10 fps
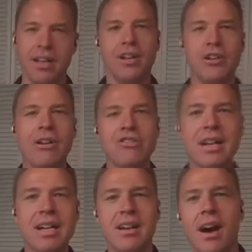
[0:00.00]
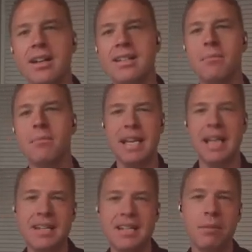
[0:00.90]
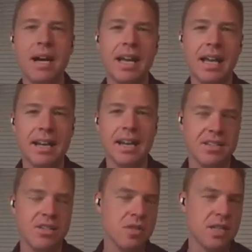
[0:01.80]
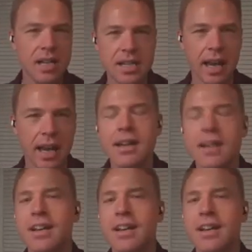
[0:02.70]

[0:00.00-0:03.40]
You're not trying to talk somebody into buying a nice used Hyundai.